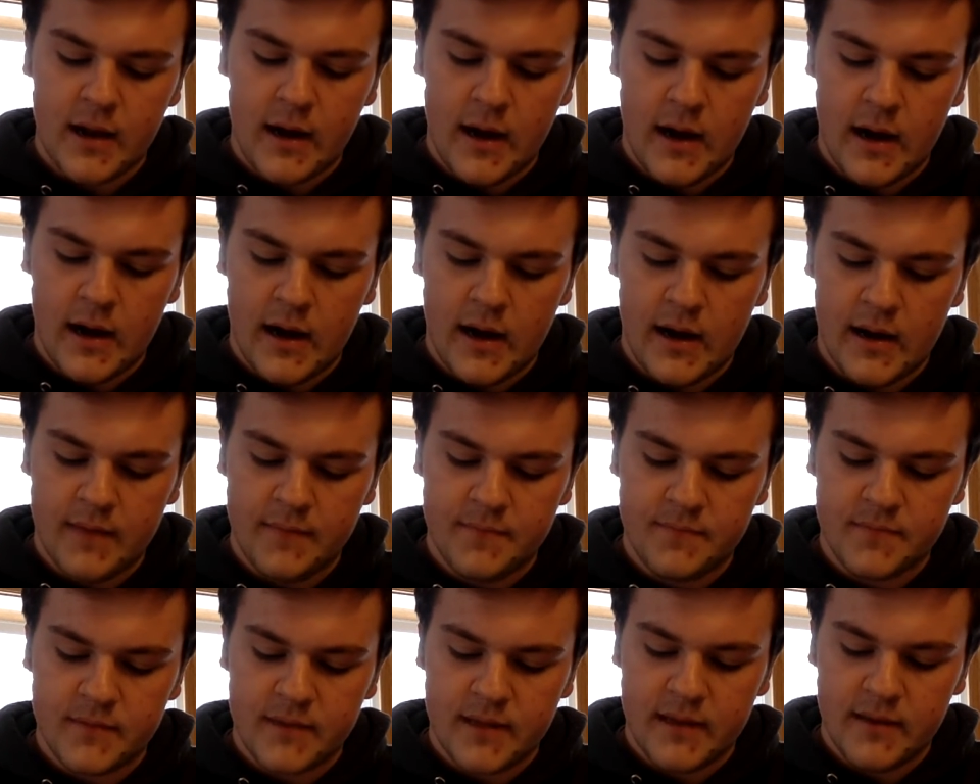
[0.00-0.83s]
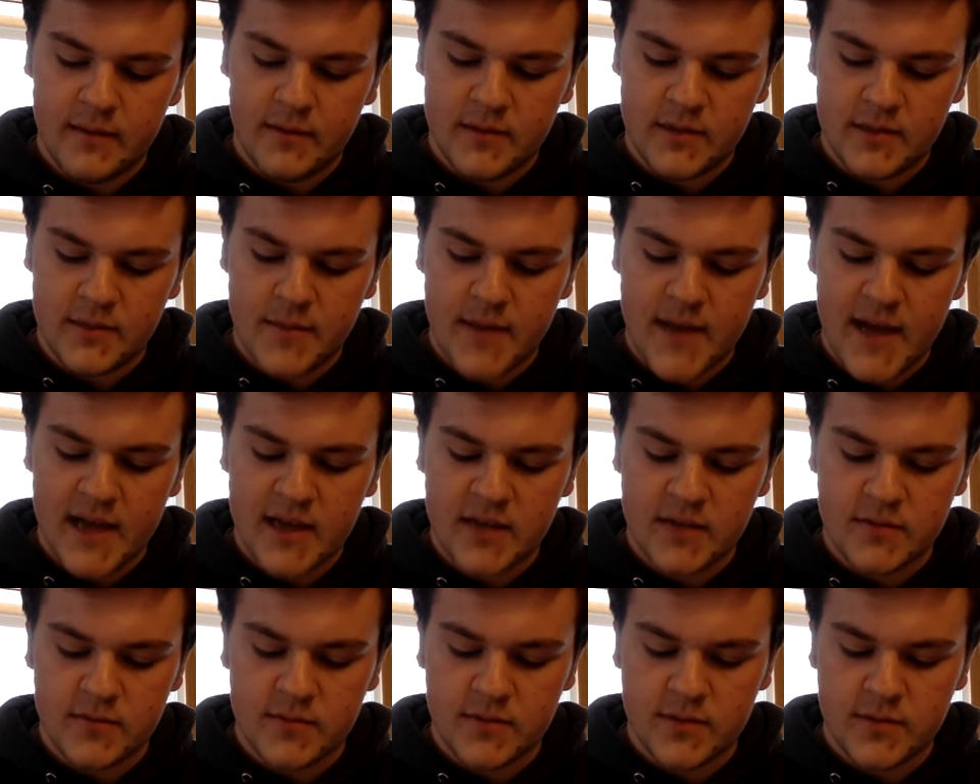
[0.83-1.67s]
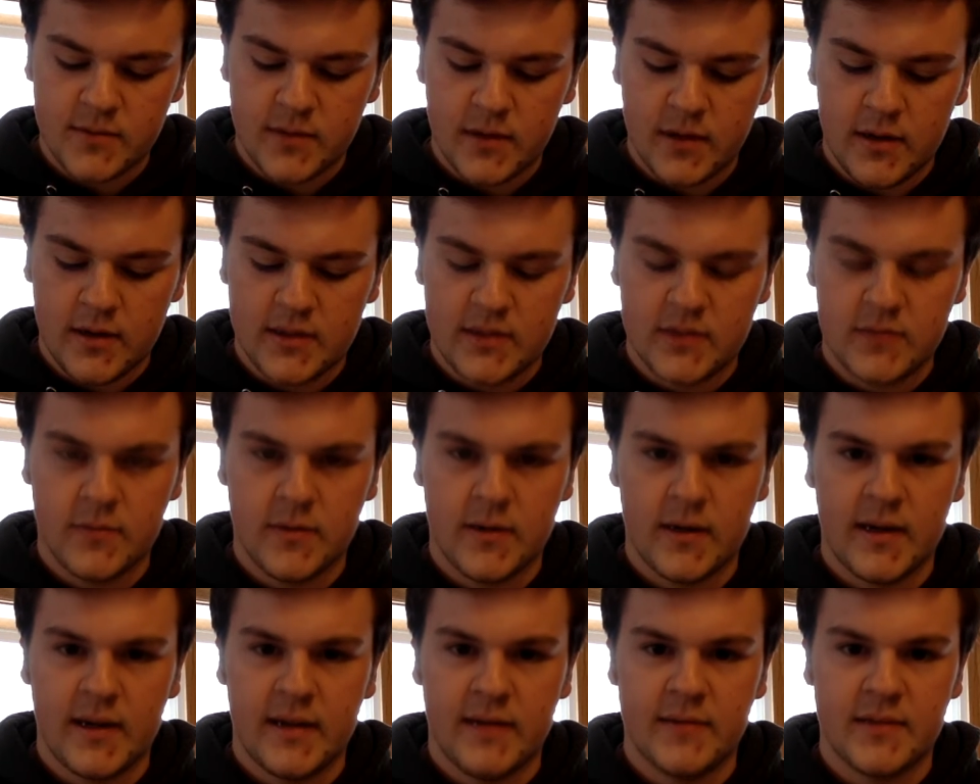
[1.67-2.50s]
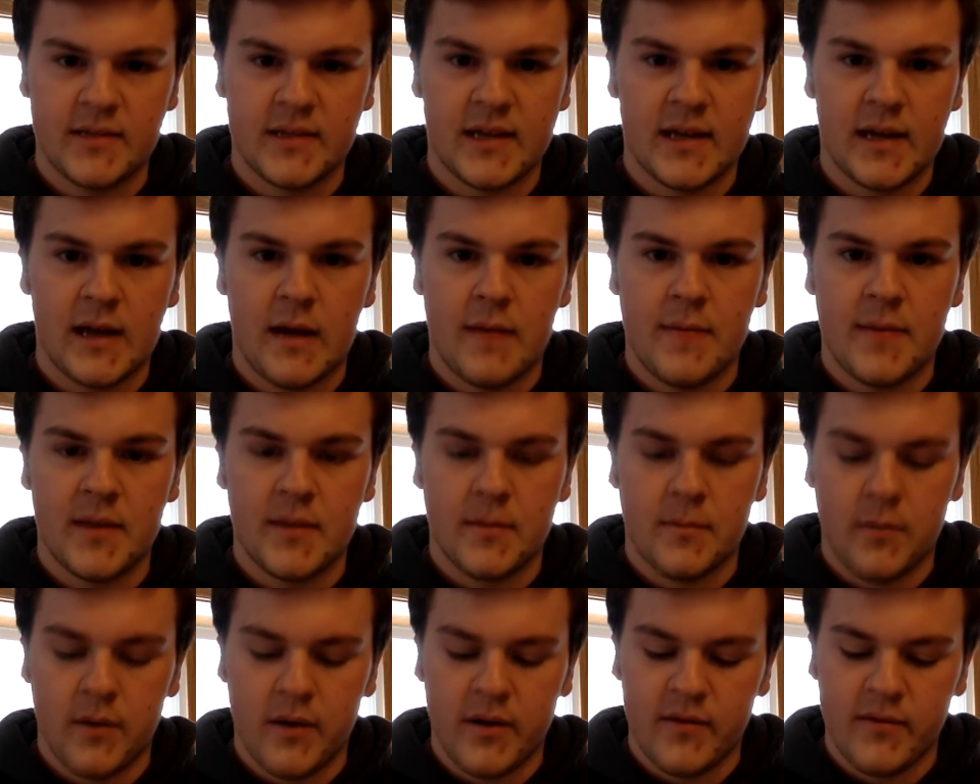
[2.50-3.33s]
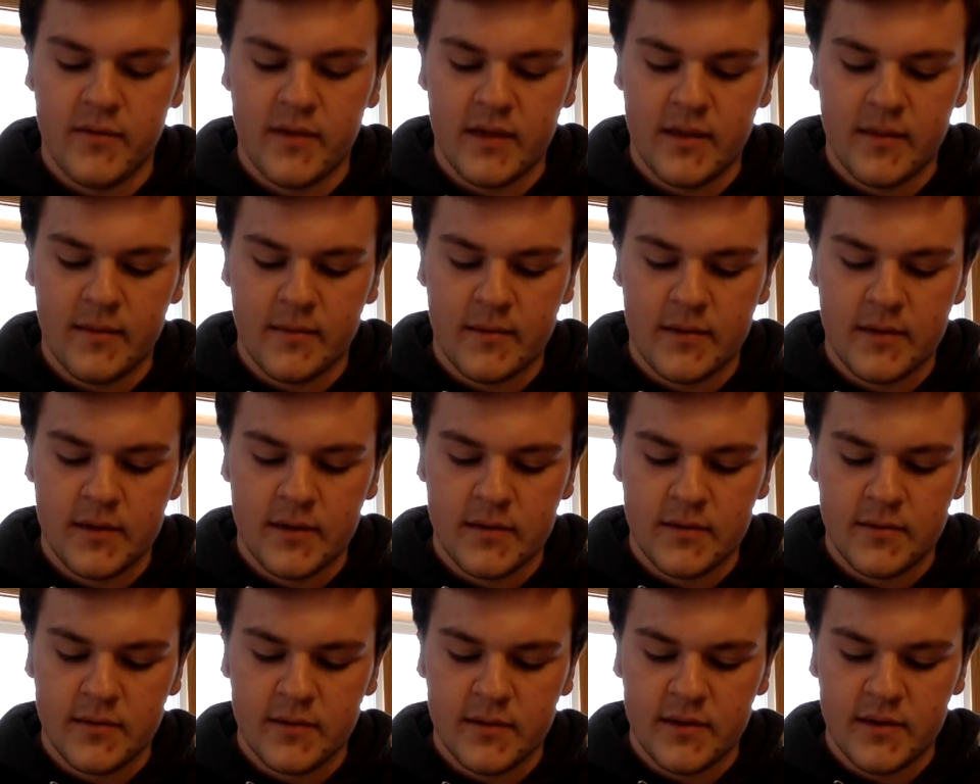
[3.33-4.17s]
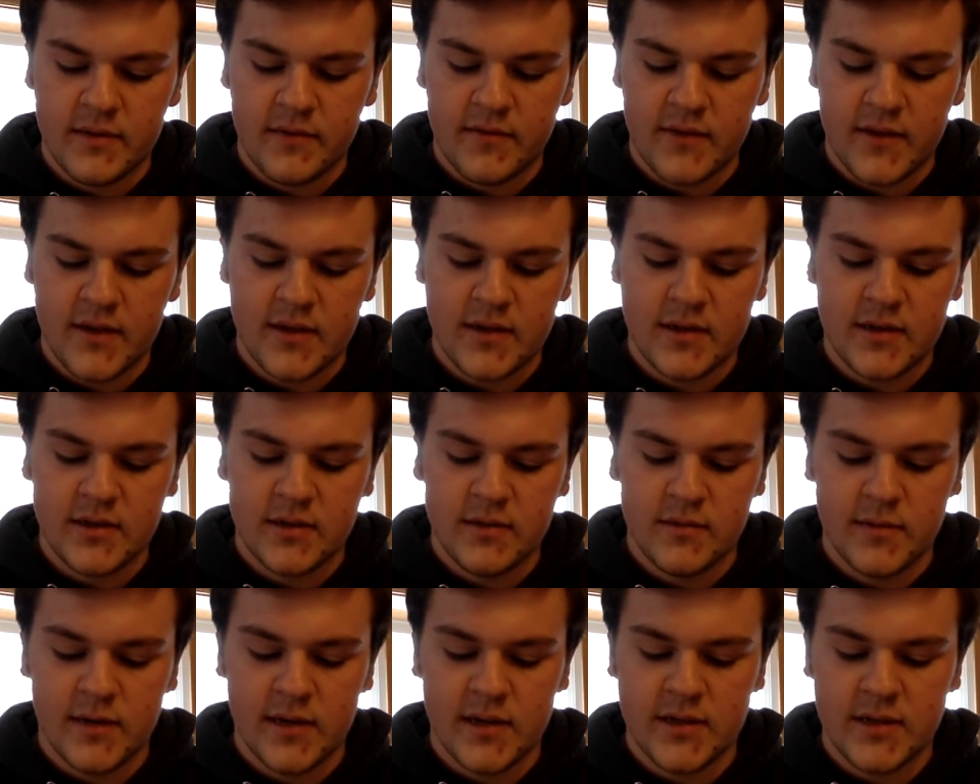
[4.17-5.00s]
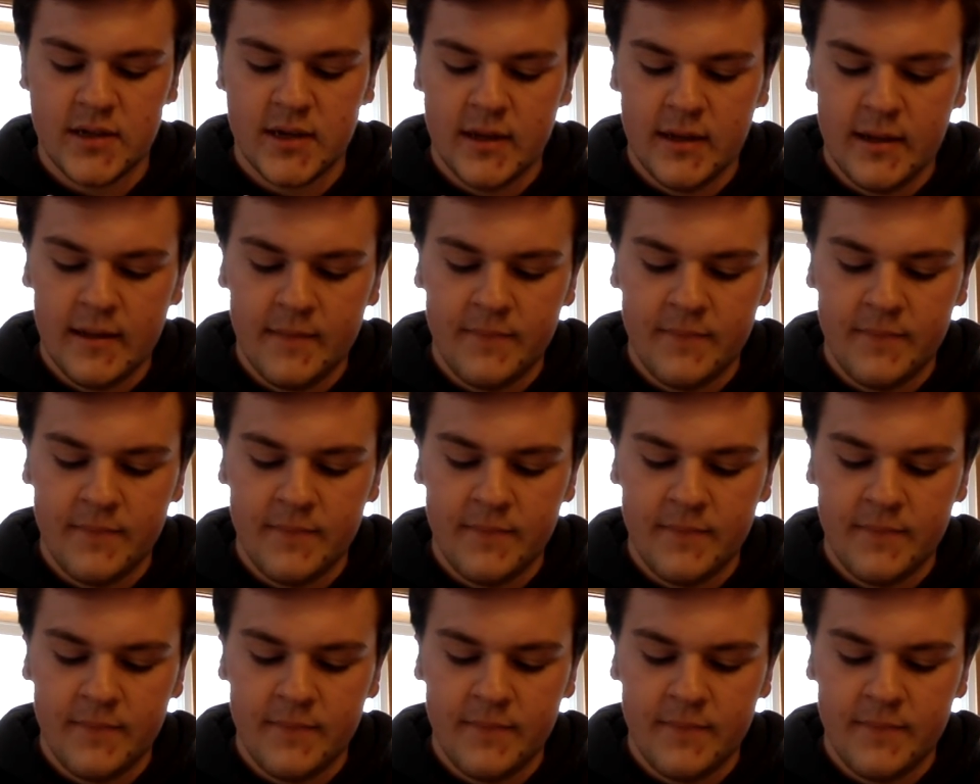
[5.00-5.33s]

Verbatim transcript: Uh, it was a pass from Schmaltz where he was like up at the point with him. Couldn't really defend it too much.